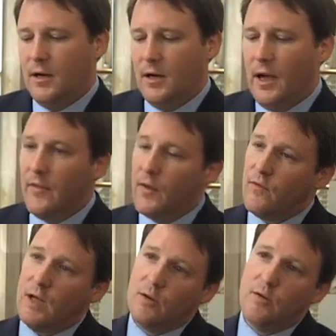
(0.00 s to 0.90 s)
Uh, and they
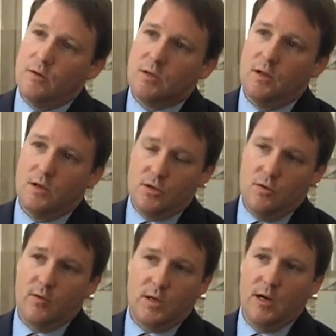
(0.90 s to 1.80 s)
followed those lungs
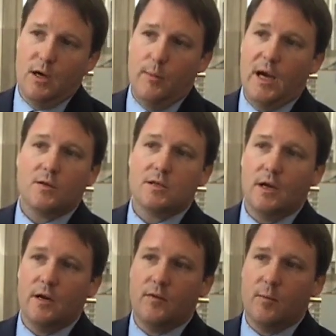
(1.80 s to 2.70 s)
over time
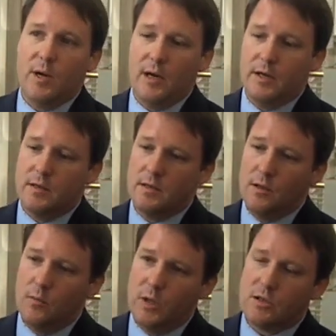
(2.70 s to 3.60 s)
outside of the body to
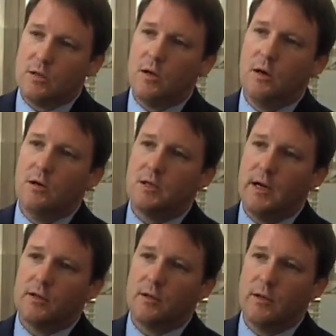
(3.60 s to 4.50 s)
see which lungs
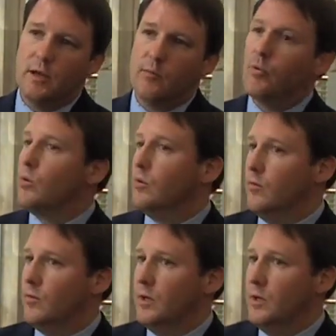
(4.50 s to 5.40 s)
actually
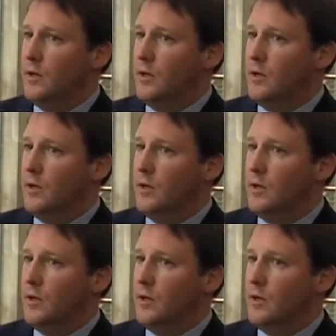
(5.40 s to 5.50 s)
improved.